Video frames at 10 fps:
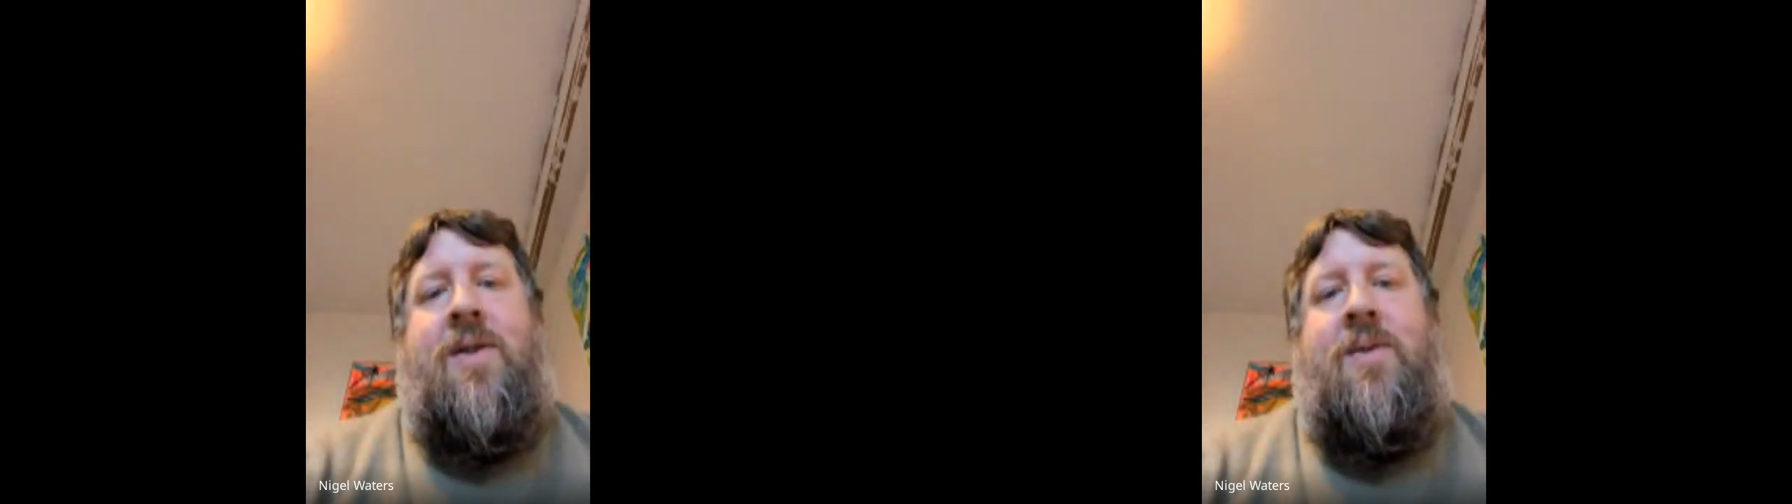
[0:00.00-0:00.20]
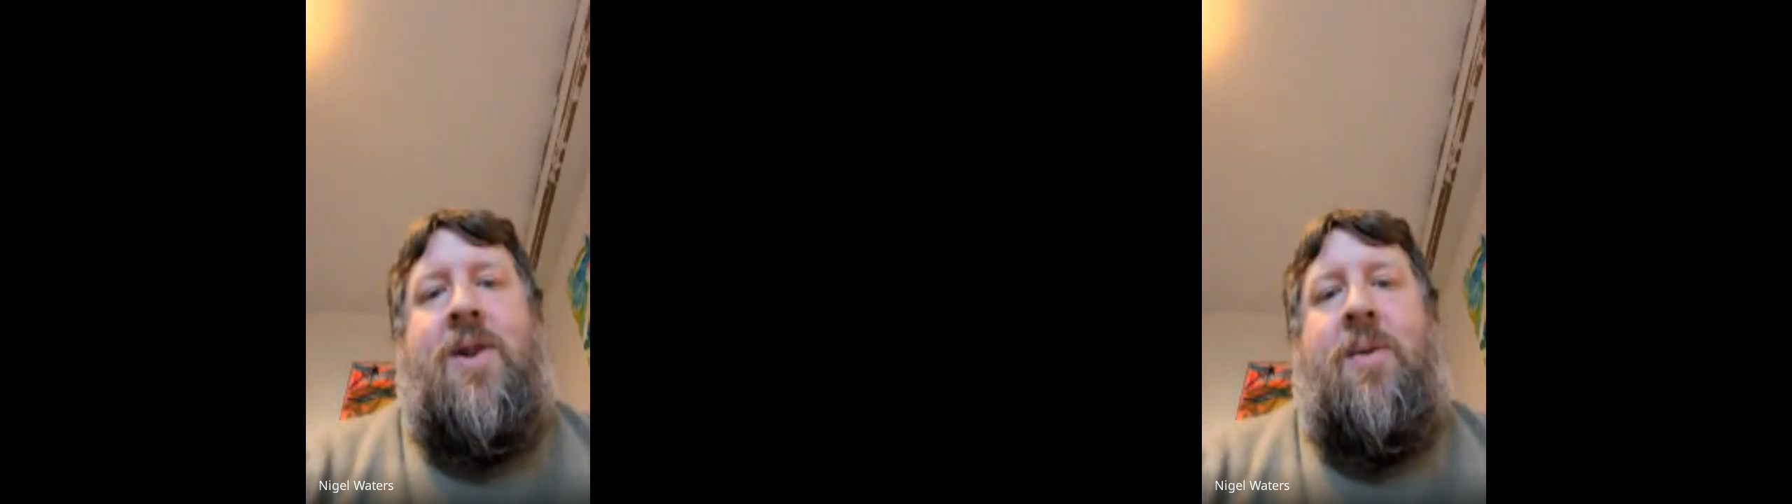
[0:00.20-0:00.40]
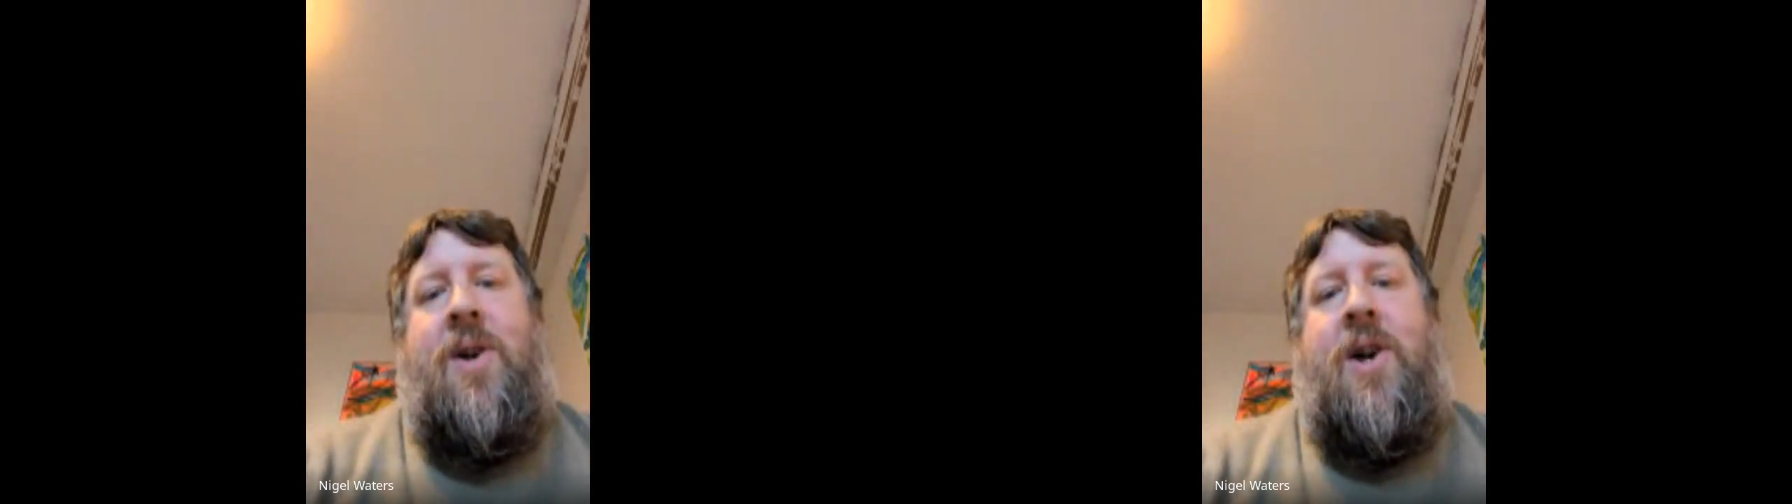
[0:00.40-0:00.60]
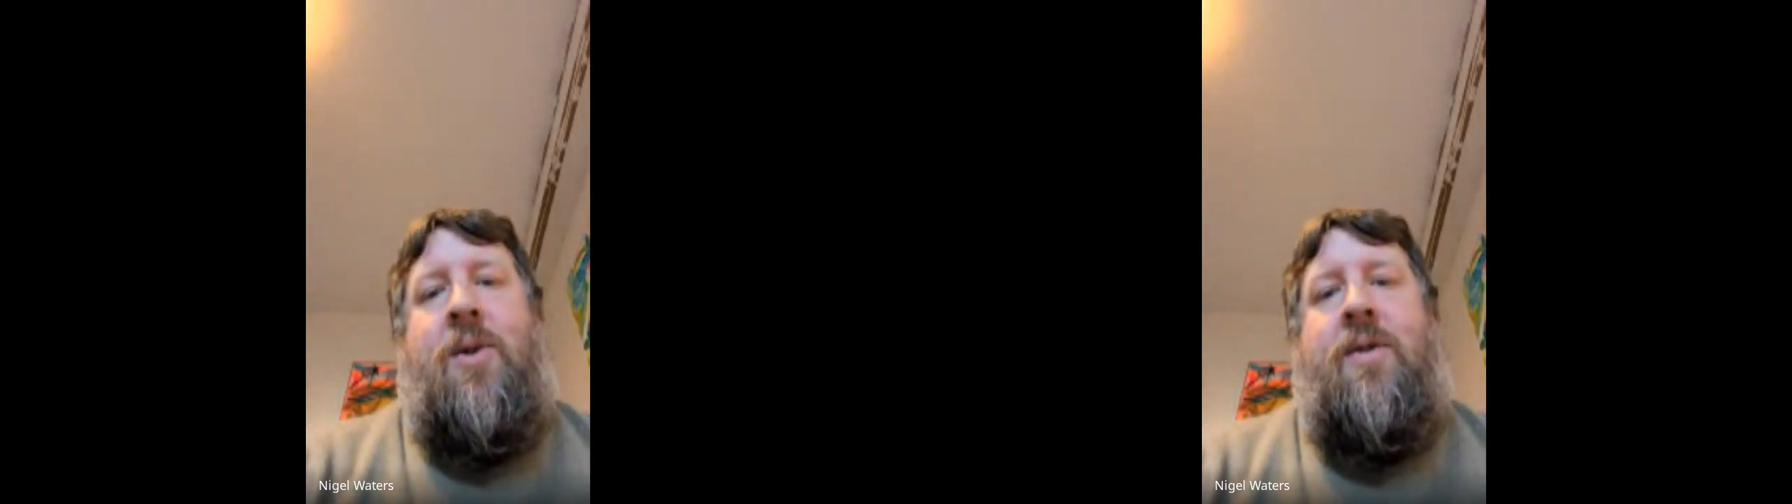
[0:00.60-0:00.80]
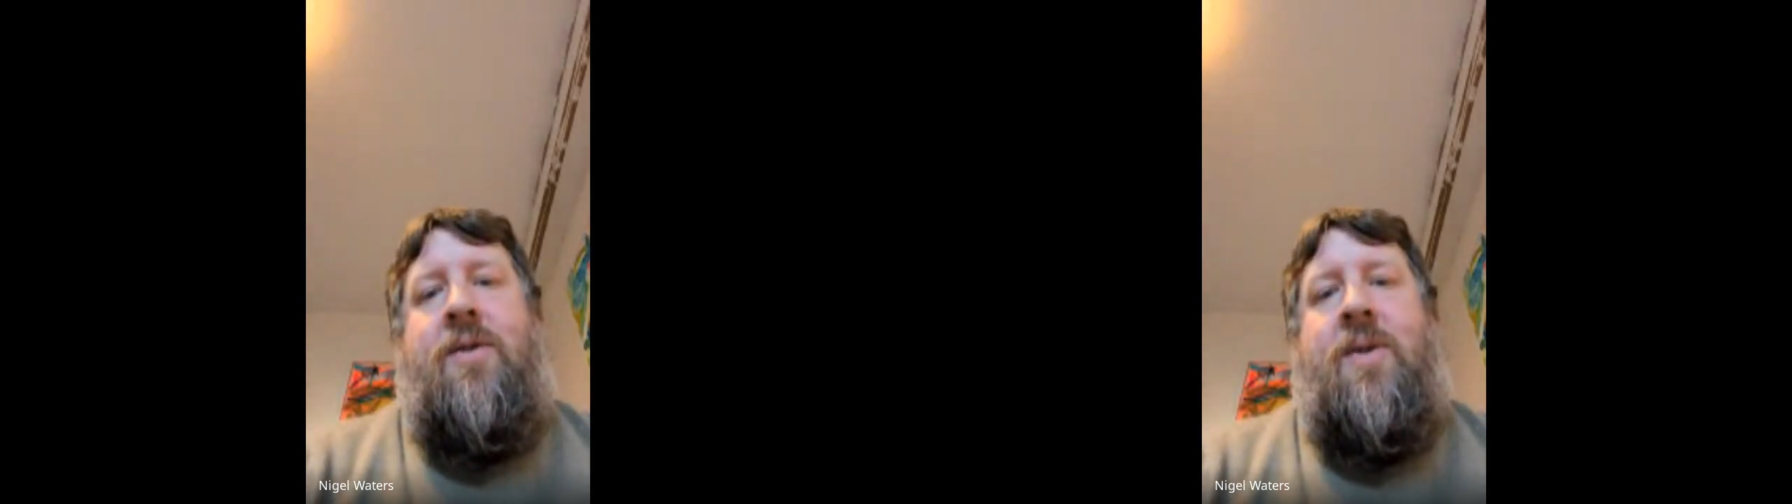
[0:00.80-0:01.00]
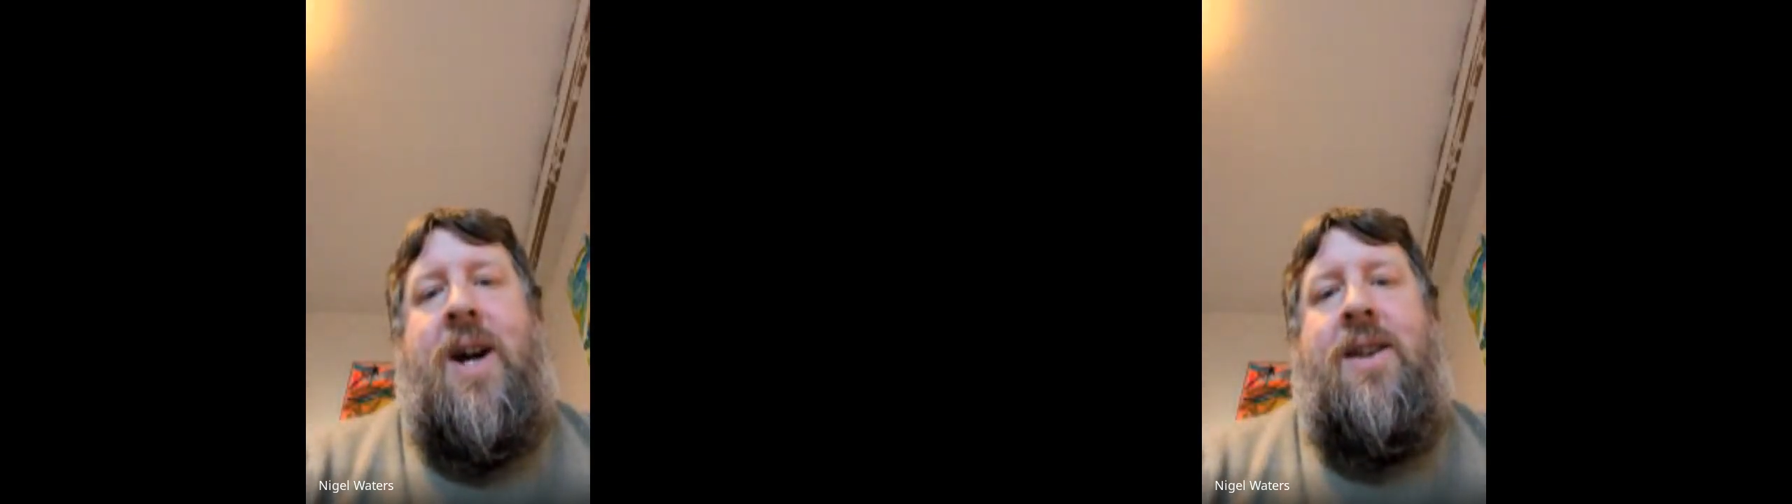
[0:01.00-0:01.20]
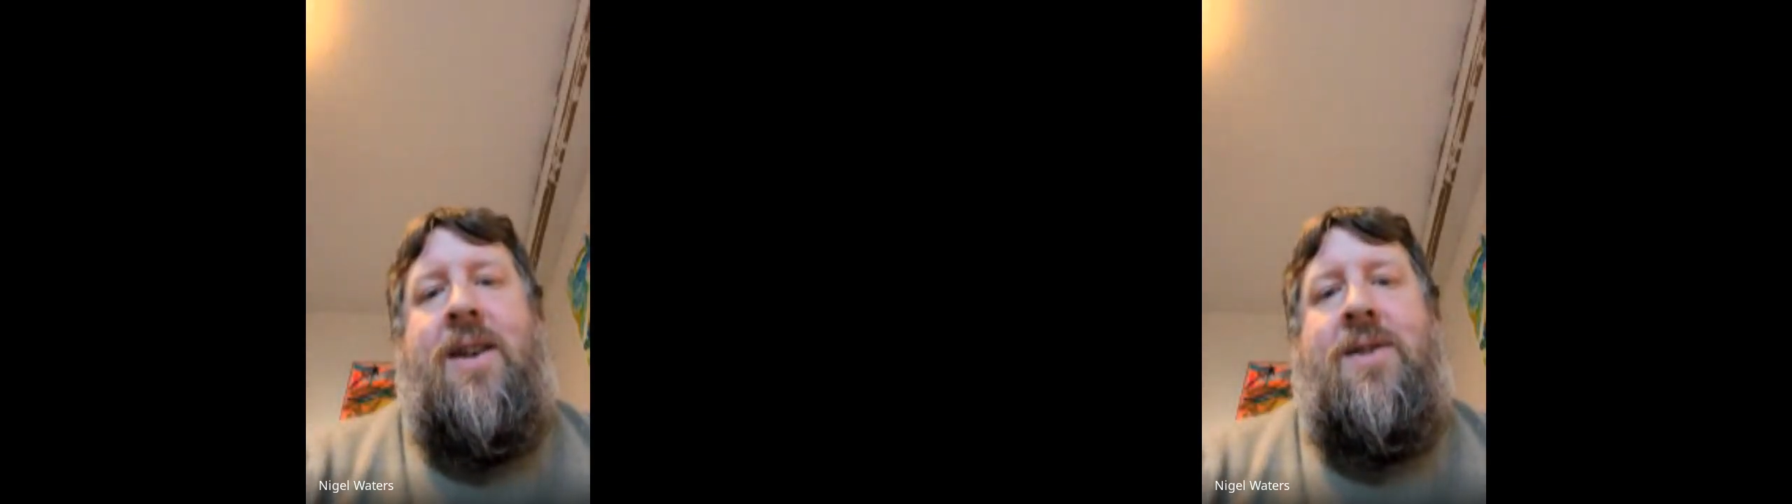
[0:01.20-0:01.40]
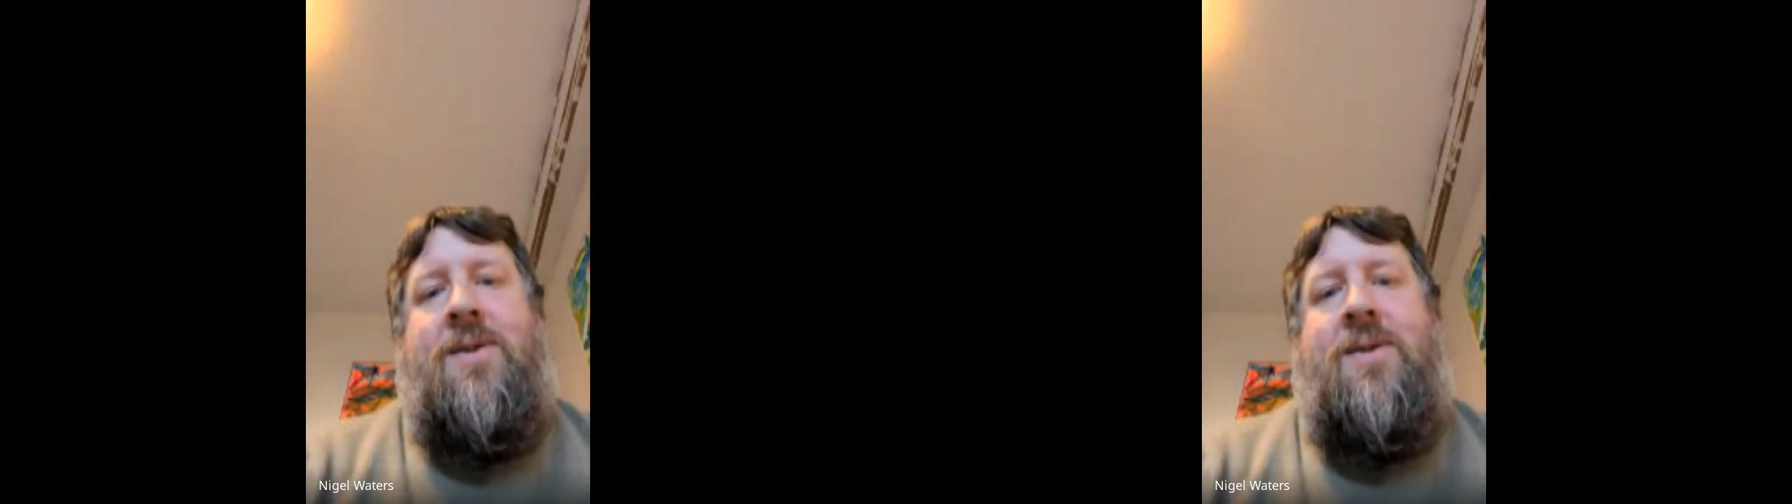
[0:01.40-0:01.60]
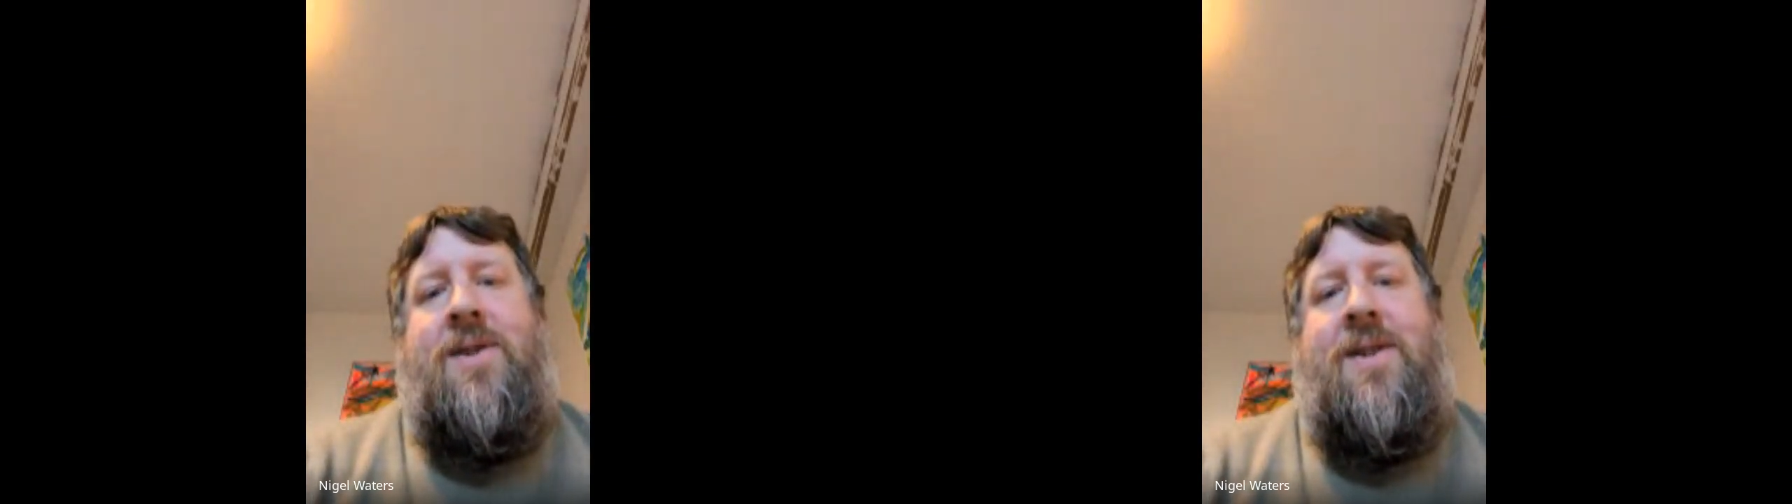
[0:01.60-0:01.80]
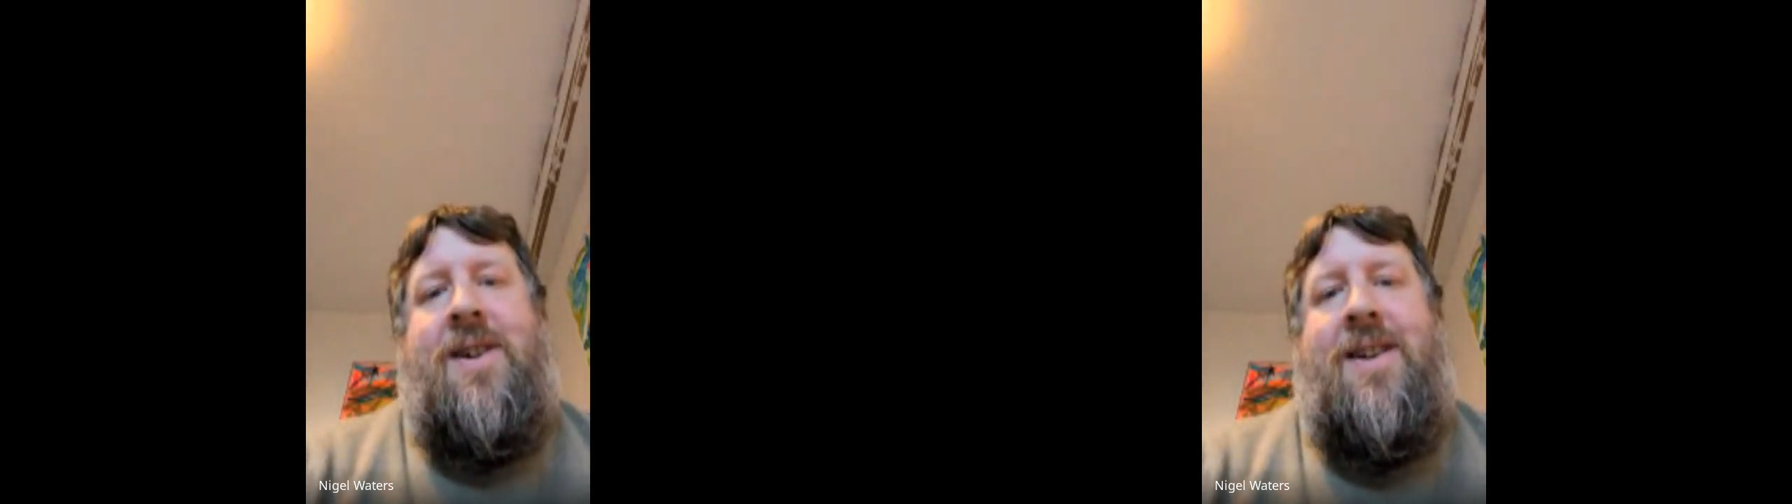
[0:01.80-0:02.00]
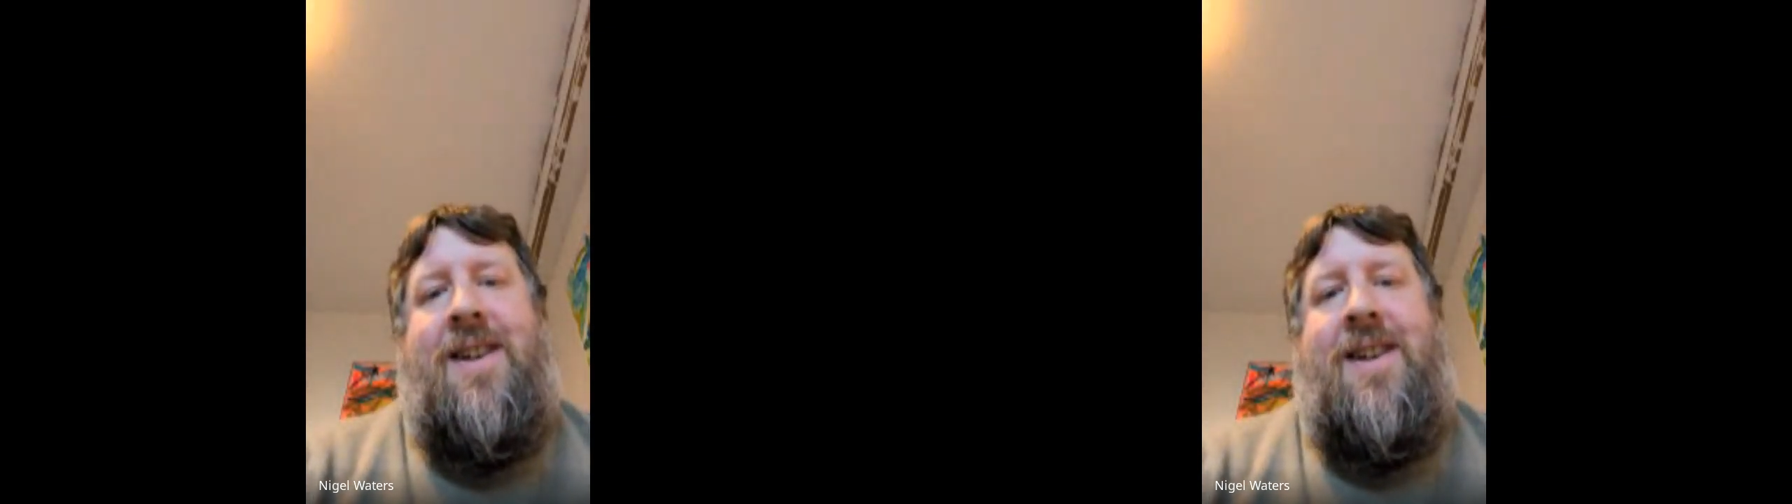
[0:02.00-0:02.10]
don't want to go off thread. That's all. Sorry.